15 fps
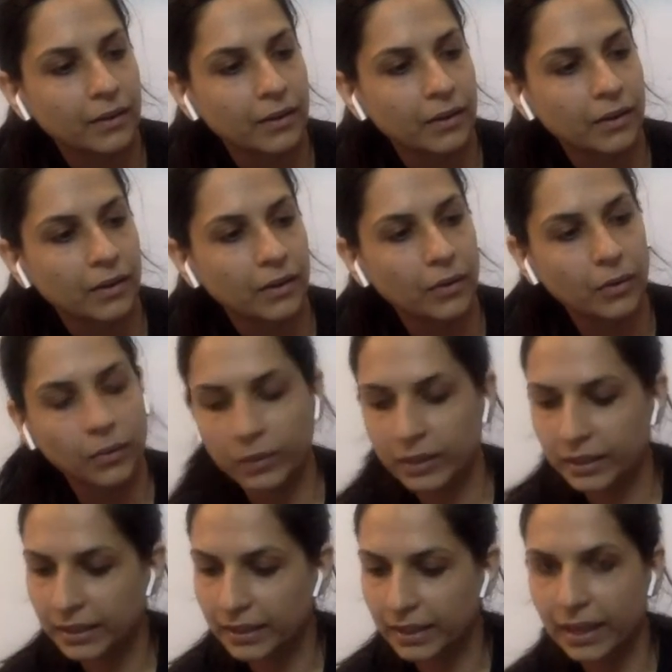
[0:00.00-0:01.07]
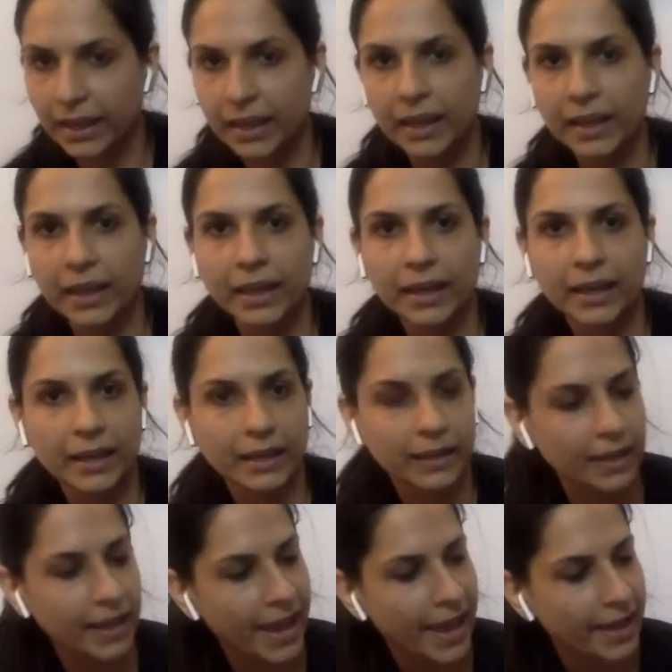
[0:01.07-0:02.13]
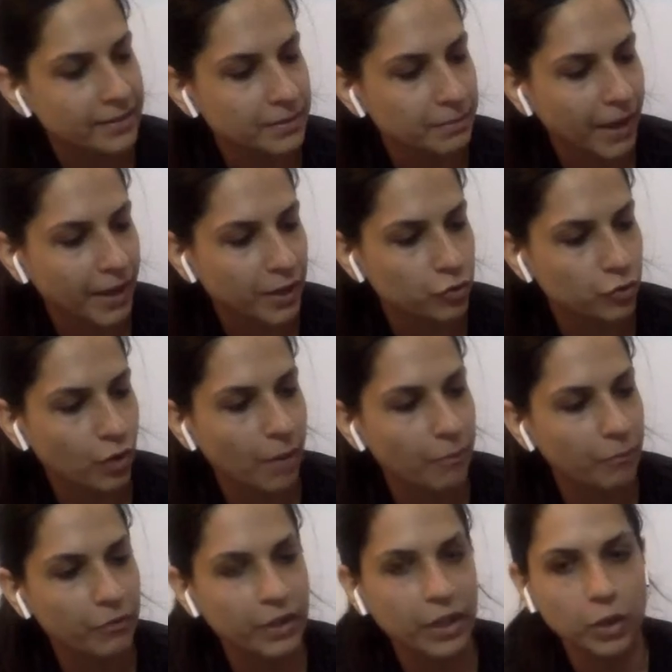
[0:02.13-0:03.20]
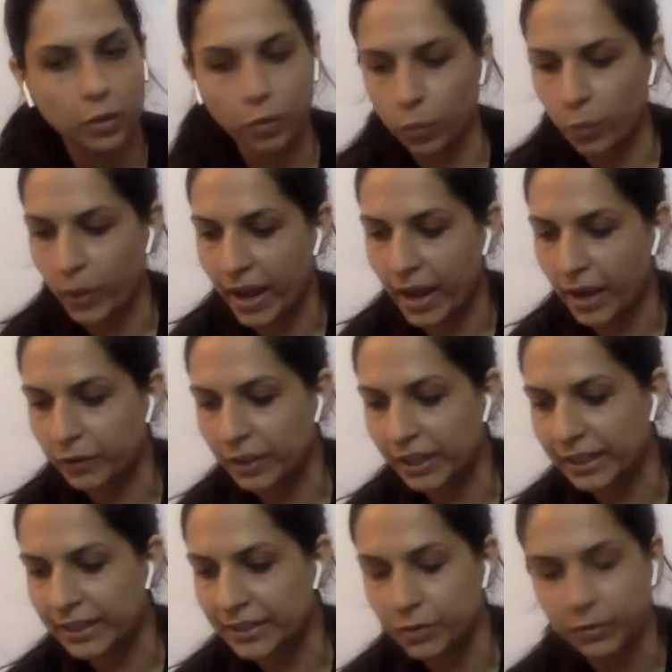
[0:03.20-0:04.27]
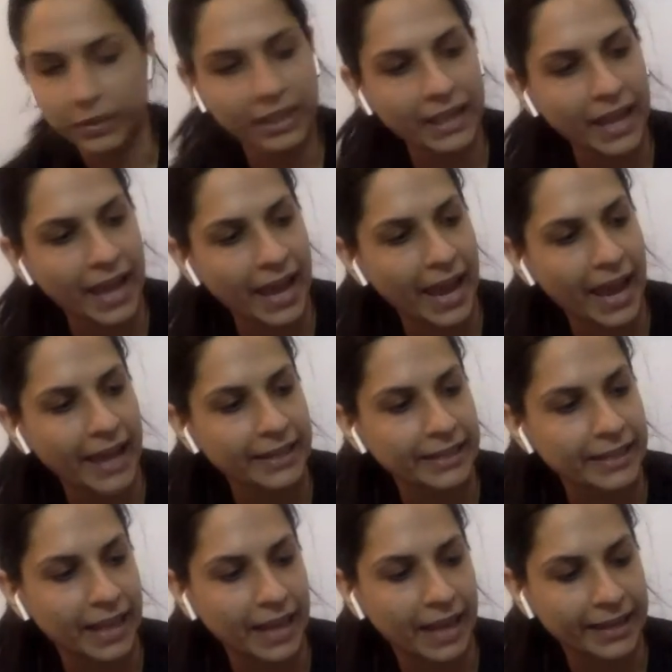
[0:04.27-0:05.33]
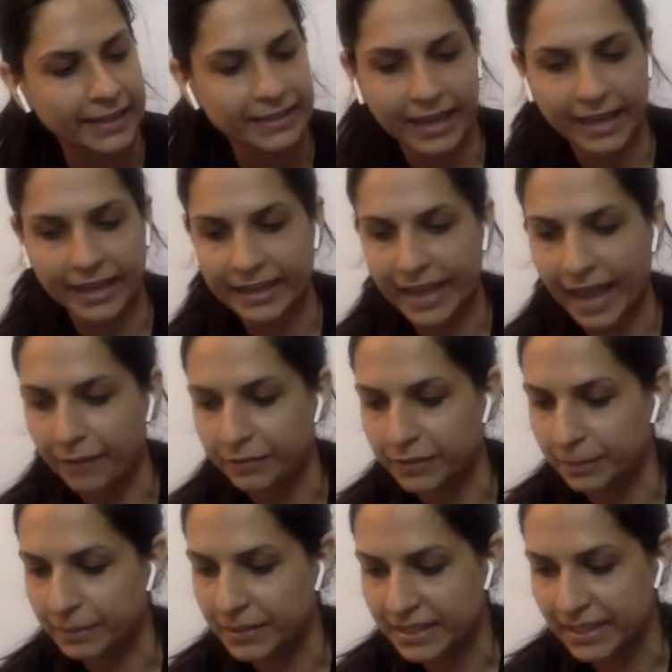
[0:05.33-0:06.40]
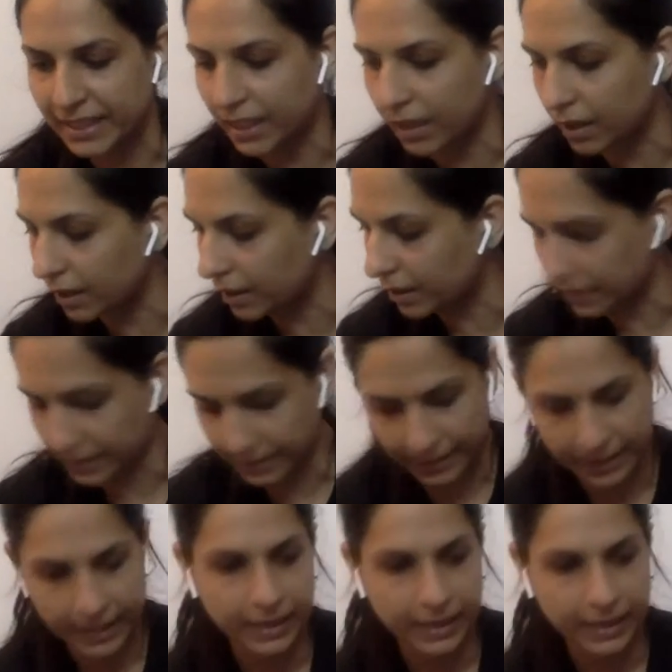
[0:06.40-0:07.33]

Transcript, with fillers: Okay, yes, my drum will look very glittery and nice. I can have some stickers.